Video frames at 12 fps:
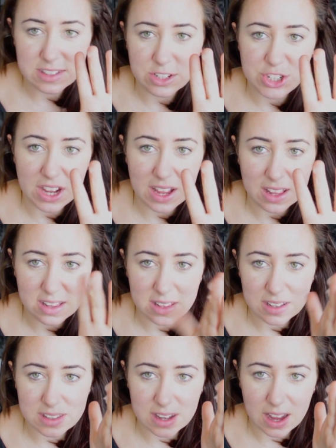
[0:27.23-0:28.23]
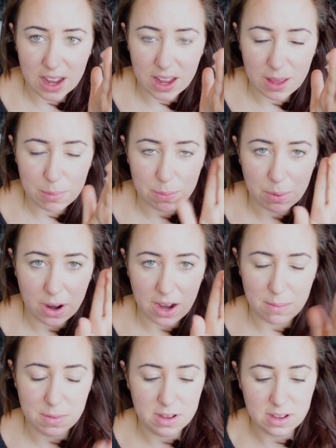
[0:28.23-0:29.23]
It's a gel type
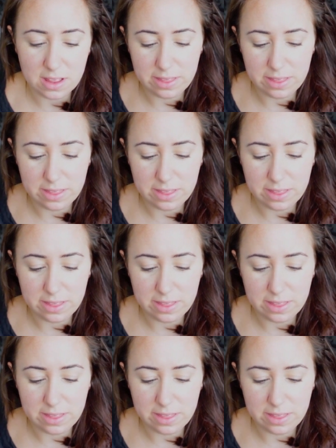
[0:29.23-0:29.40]
primer.